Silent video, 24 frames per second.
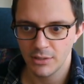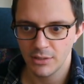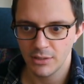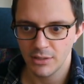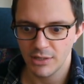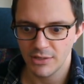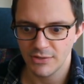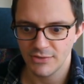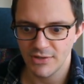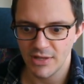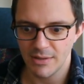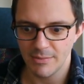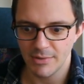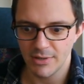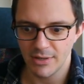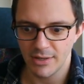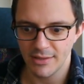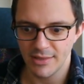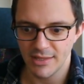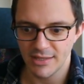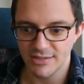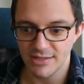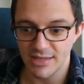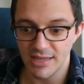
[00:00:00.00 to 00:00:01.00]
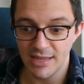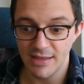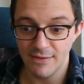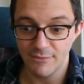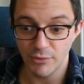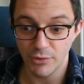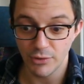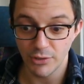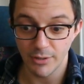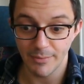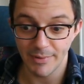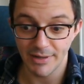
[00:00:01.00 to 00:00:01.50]
a statement like this, if
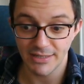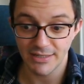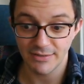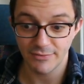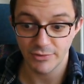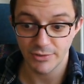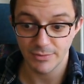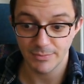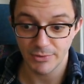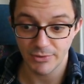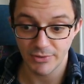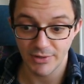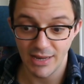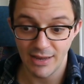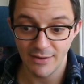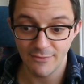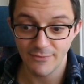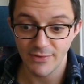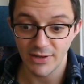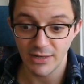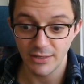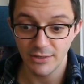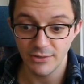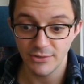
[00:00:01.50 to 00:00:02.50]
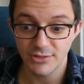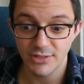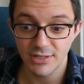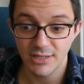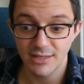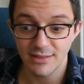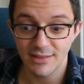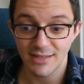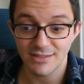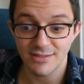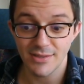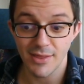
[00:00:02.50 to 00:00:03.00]
you know about difference between f values,
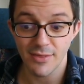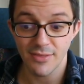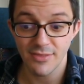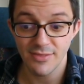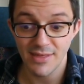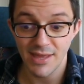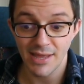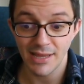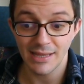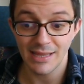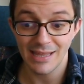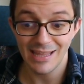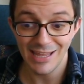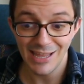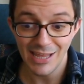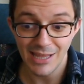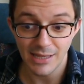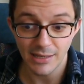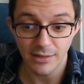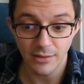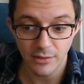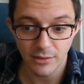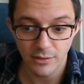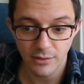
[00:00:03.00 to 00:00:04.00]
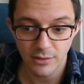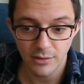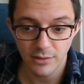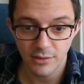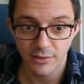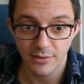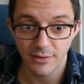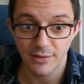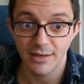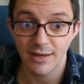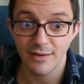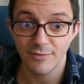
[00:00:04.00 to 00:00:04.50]
that's the thing in
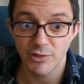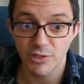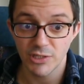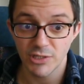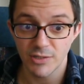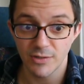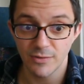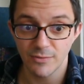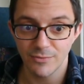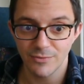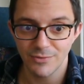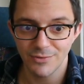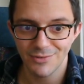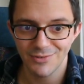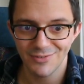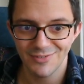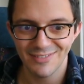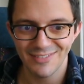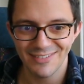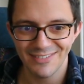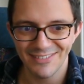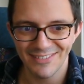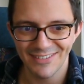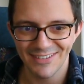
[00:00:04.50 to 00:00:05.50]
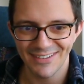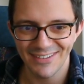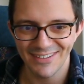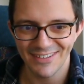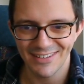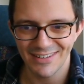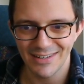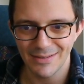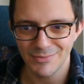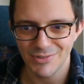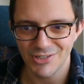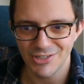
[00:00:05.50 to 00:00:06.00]
the definition of
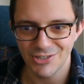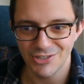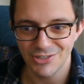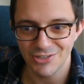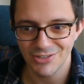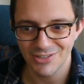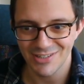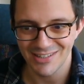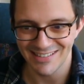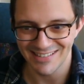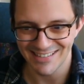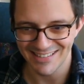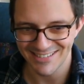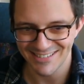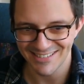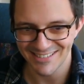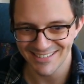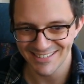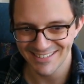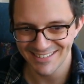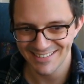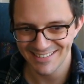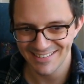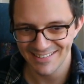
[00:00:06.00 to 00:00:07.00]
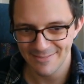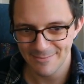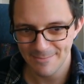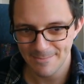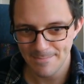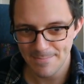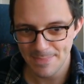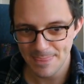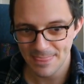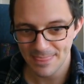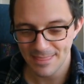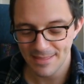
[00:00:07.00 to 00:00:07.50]
Lipschitz condition.
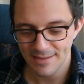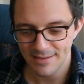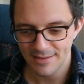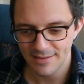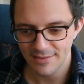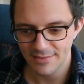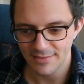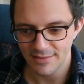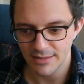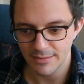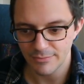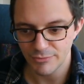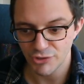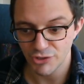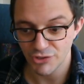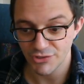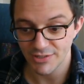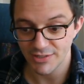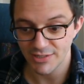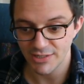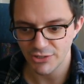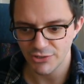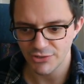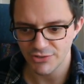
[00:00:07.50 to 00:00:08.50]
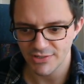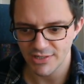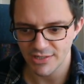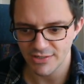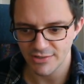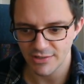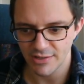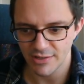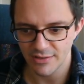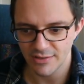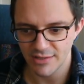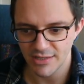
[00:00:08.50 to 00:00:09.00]
The Lipschitz condition says
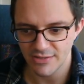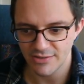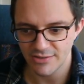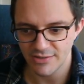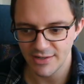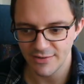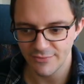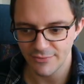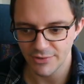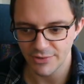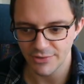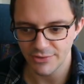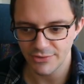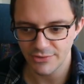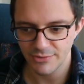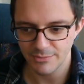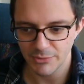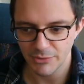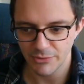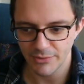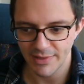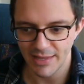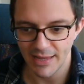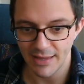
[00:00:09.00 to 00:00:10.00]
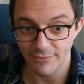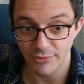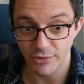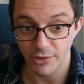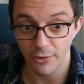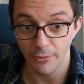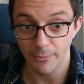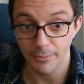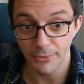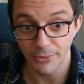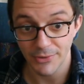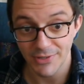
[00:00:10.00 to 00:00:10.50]
that this difference between the f's, the
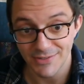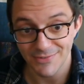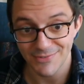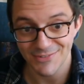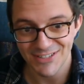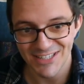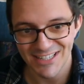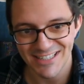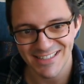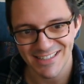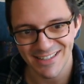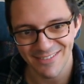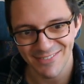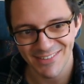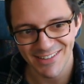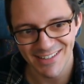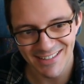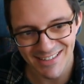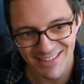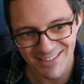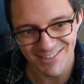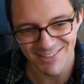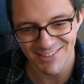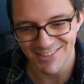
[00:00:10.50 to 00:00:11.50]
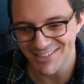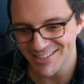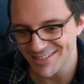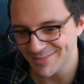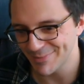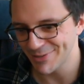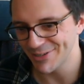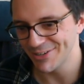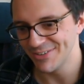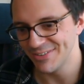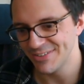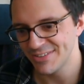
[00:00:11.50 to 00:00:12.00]
whole point of setting up the condition, I
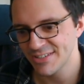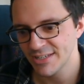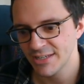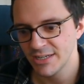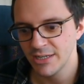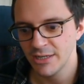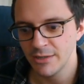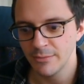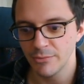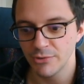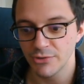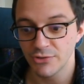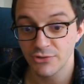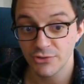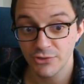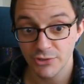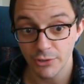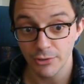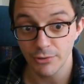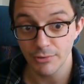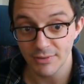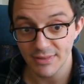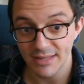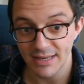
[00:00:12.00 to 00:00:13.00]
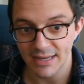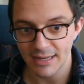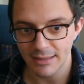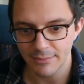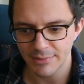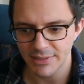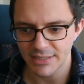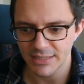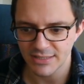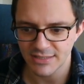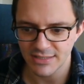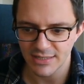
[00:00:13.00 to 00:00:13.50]
suppose, was so that we
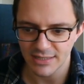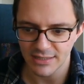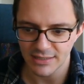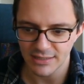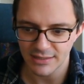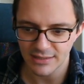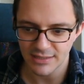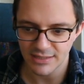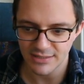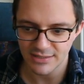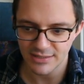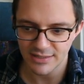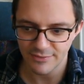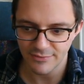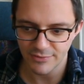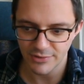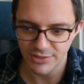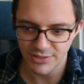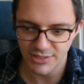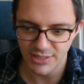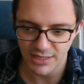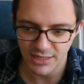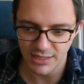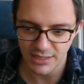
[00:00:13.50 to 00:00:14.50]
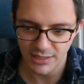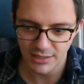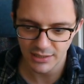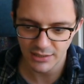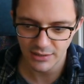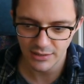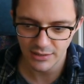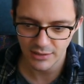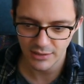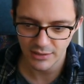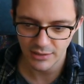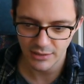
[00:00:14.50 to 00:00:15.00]
could say that this difference here,
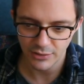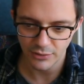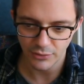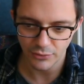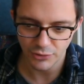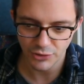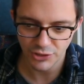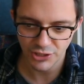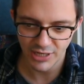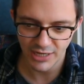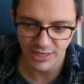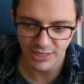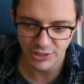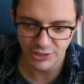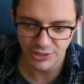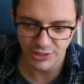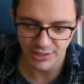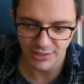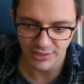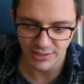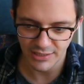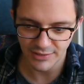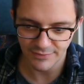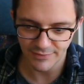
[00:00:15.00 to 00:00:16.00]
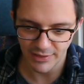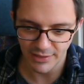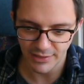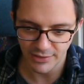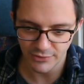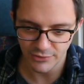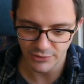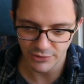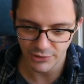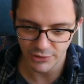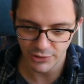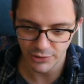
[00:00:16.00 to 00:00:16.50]
you're changing these
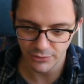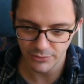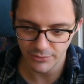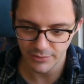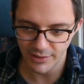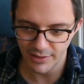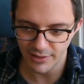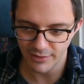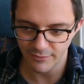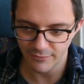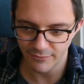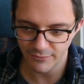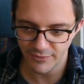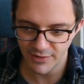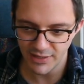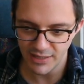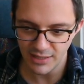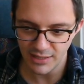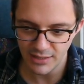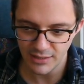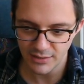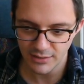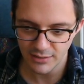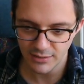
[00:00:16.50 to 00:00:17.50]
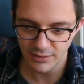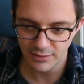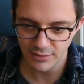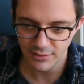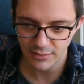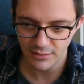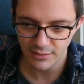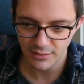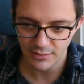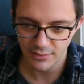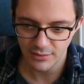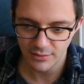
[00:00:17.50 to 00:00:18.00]
values u and v.
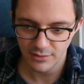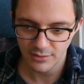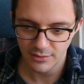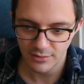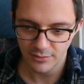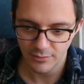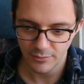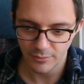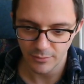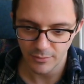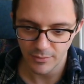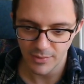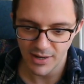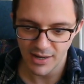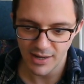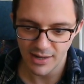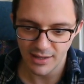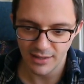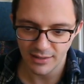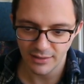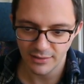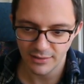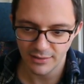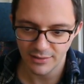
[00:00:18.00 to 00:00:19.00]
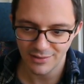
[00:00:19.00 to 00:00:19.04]
Well,